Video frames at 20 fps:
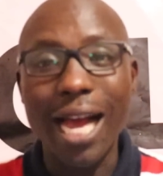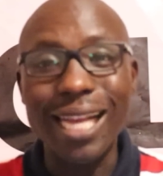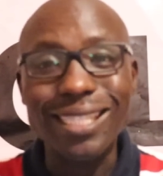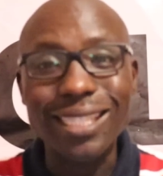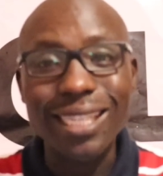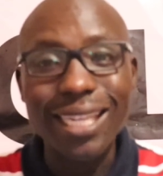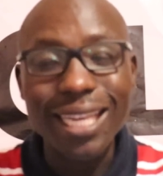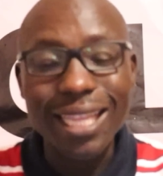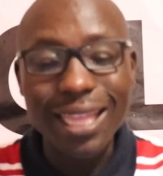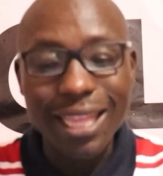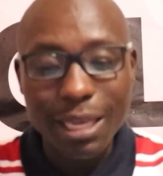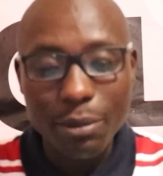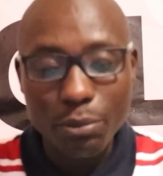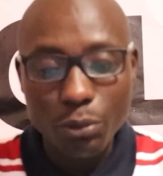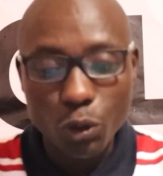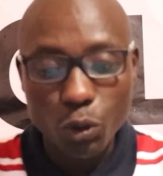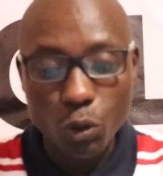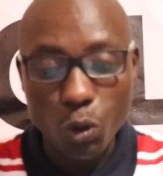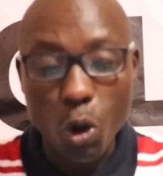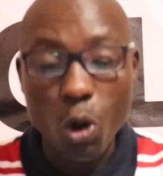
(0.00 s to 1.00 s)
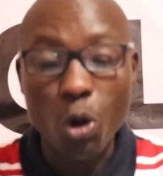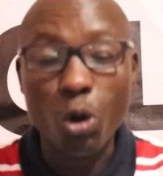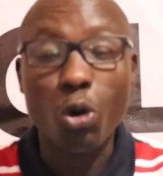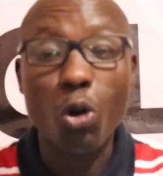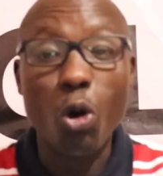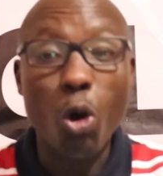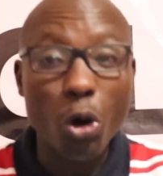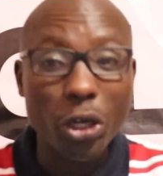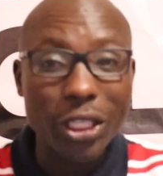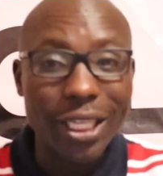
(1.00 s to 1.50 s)
asking them to
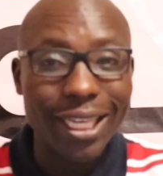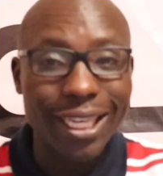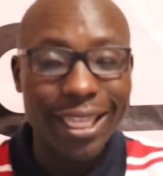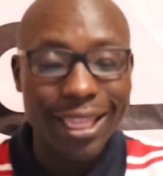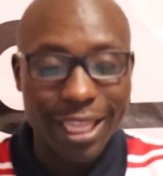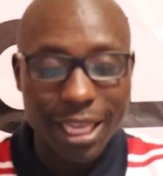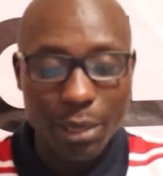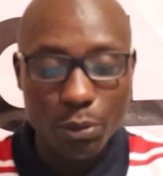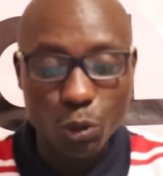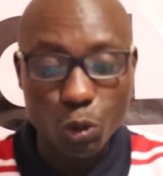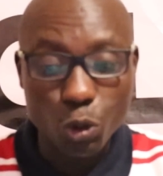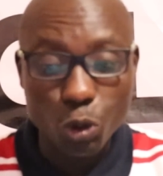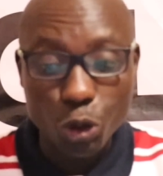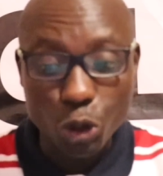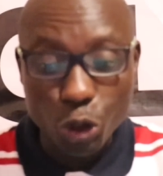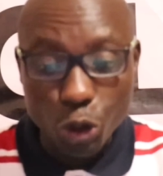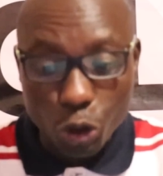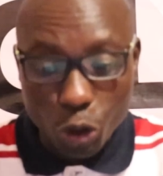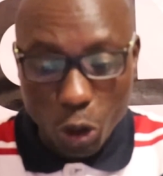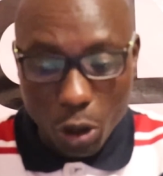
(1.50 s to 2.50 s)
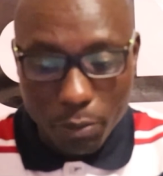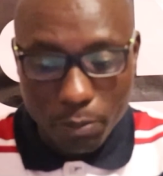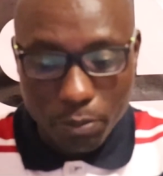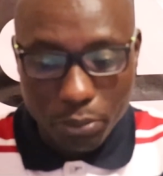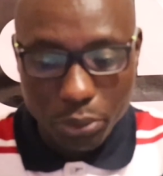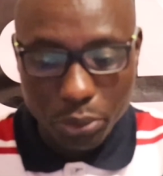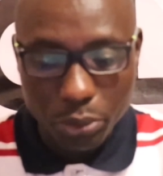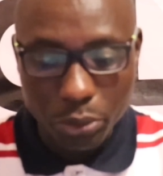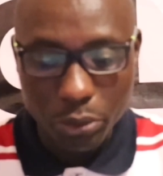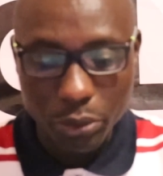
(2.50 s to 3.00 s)
or ordering them to
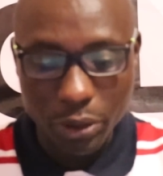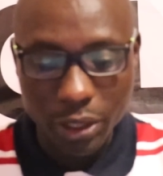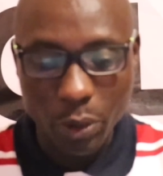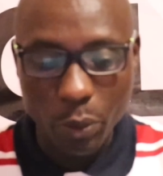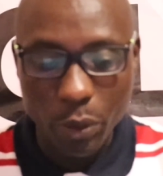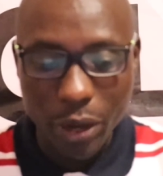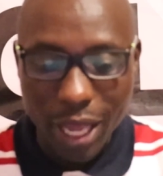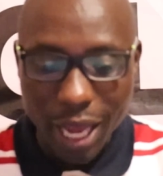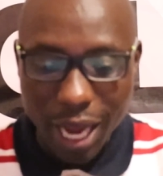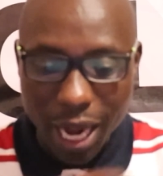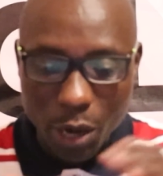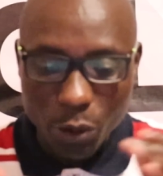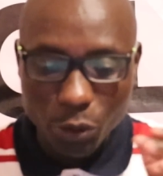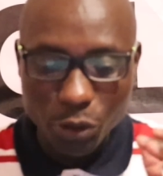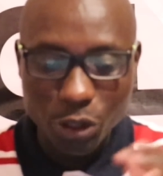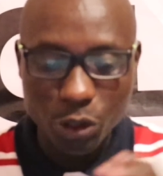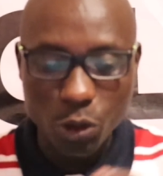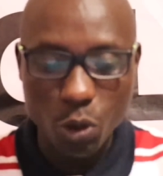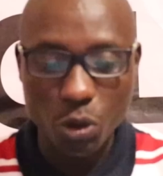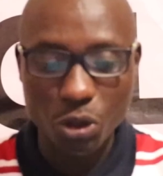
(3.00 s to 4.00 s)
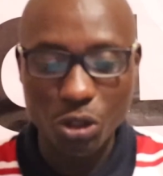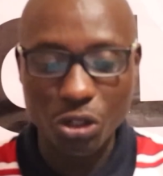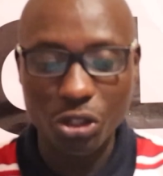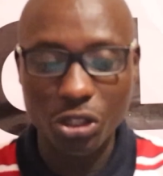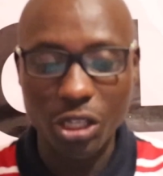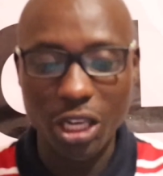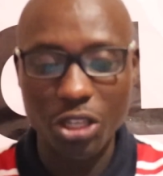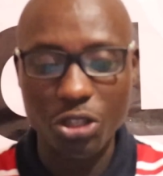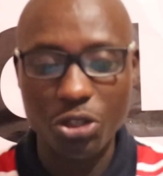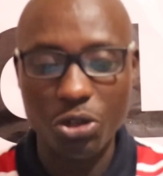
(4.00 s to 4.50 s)
stop the warehouse
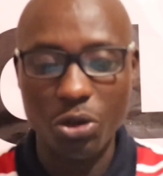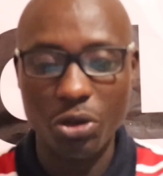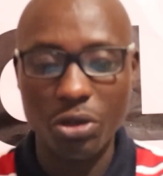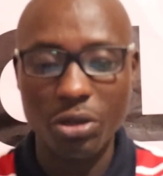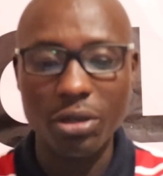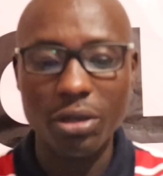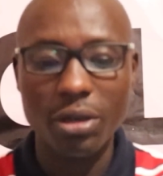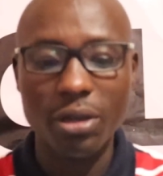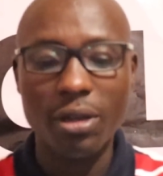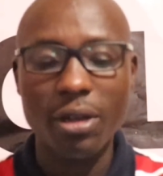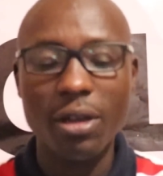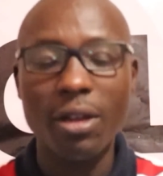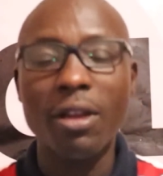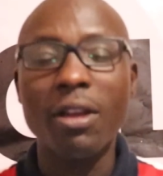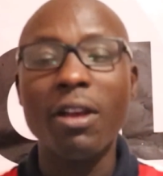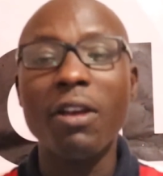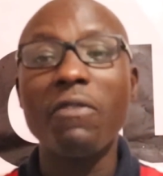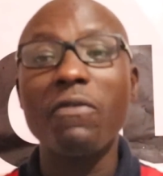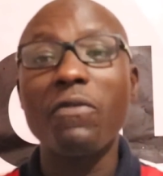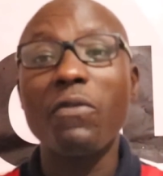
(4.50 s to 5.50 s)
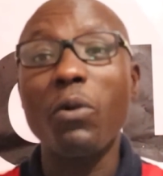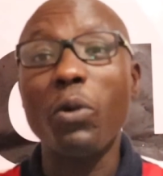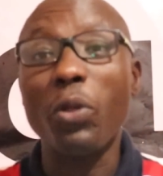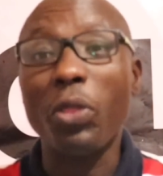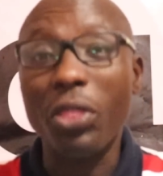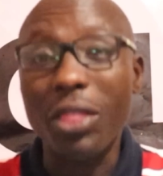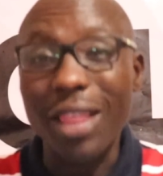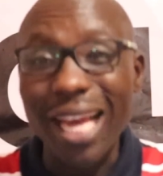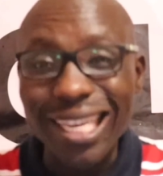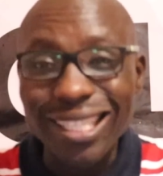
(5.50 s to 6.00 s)
construction
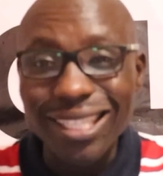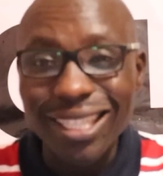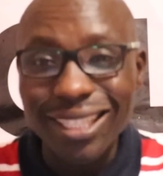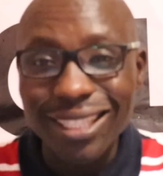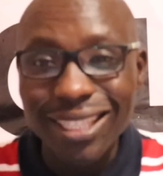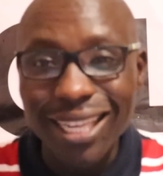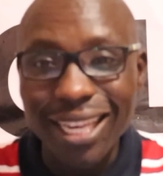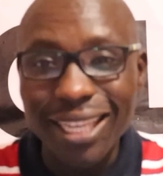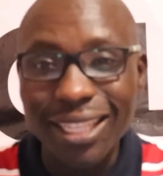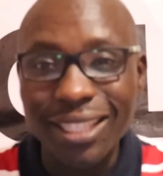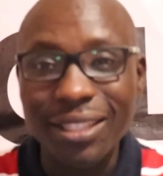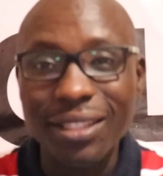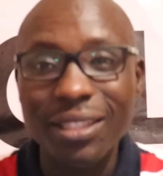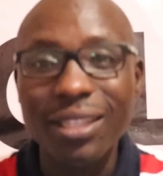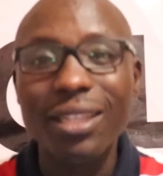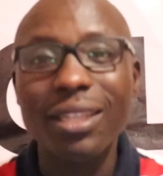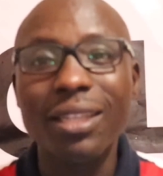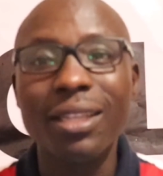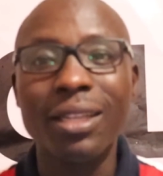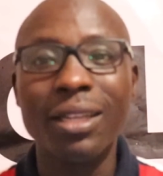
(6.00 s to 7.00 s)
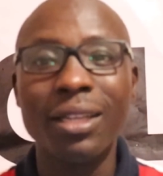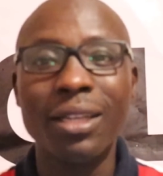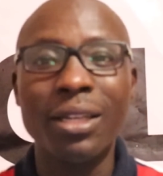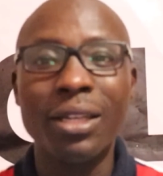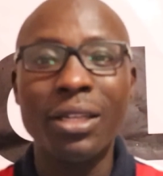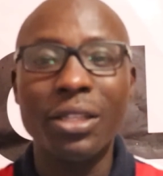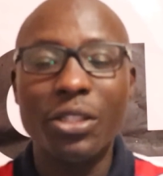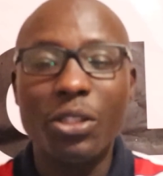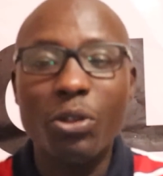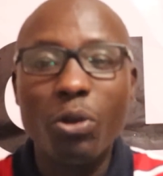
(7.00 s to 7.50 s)
for 30 days
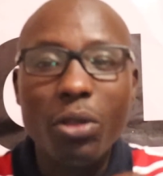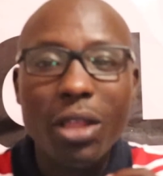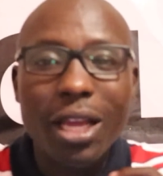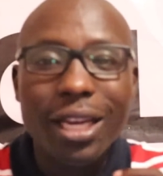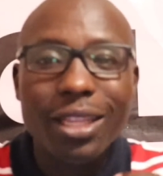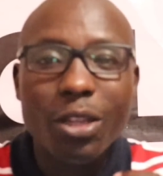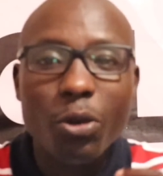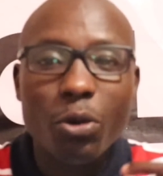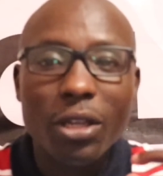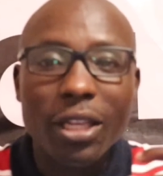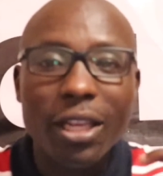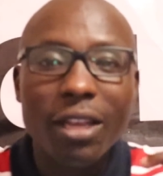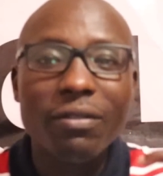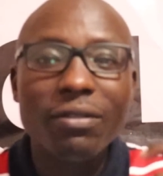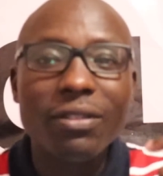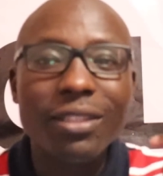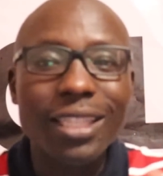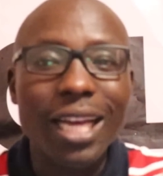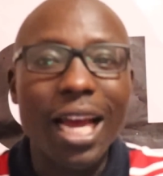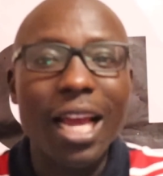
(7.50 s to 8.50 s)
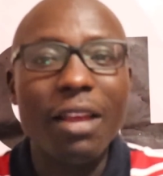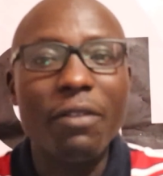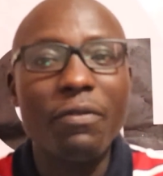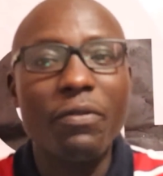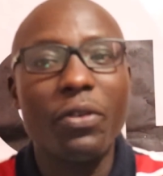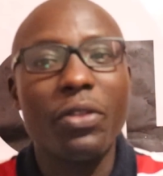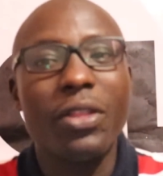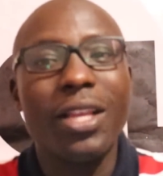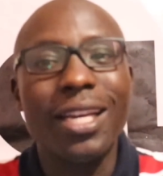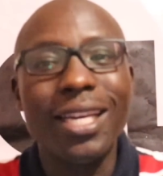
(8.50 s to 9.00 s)
so that they will give
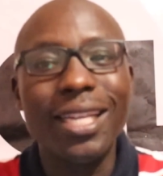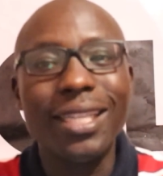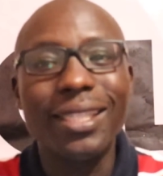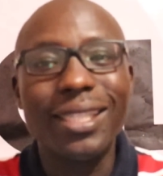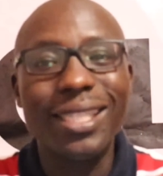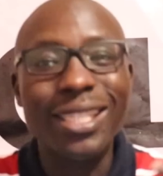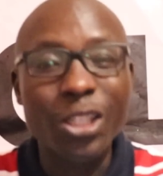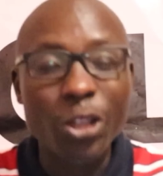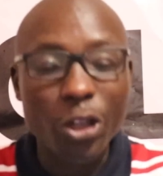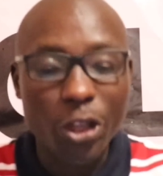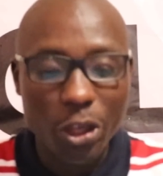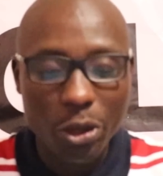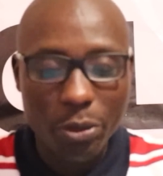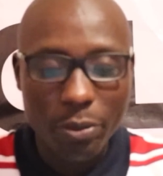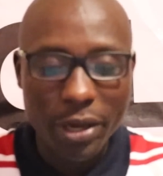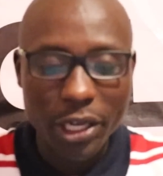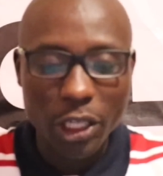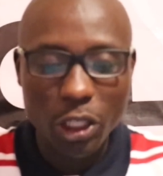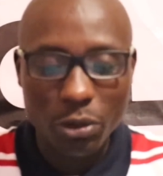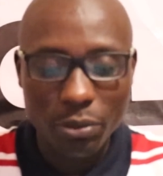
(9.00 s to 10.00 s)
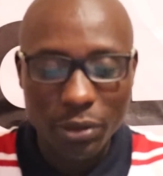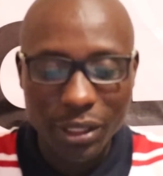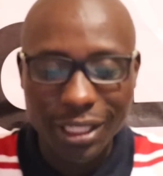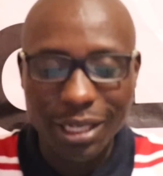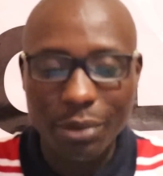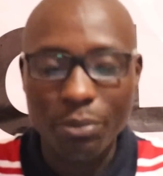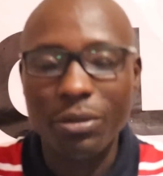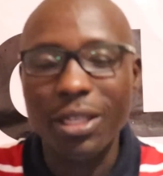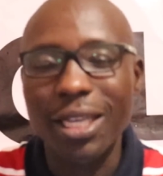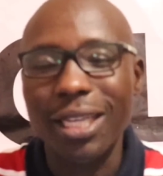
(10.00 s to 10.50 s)
time for the lease document to be
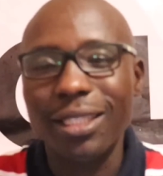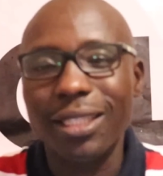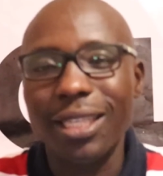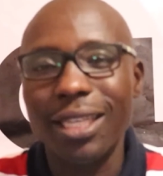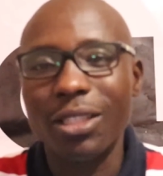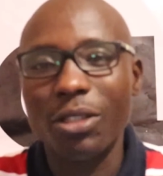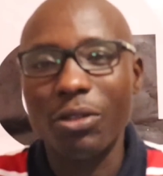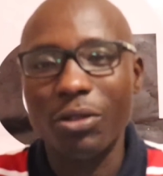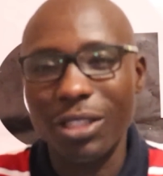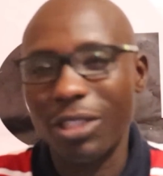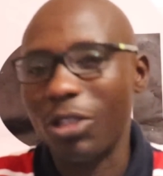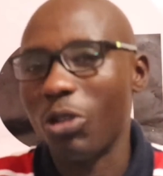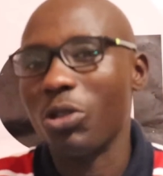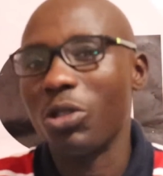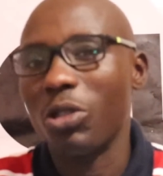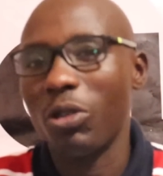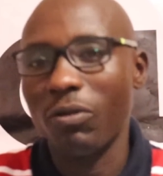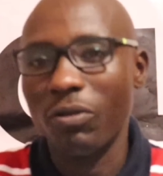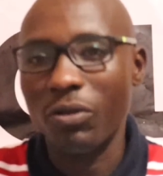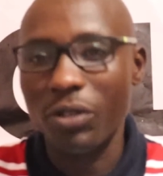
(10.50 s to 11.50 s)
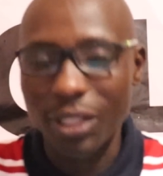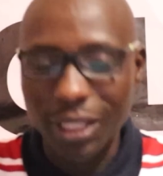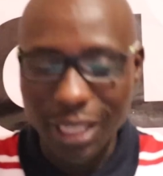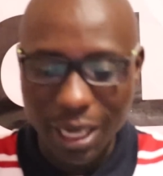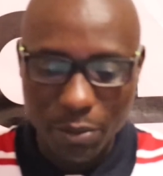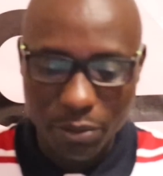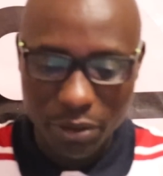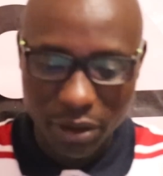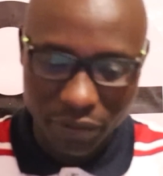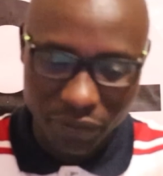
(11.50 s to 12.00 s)
subjected to sort of
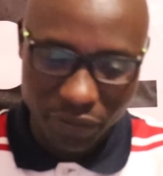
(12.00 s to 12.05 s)
some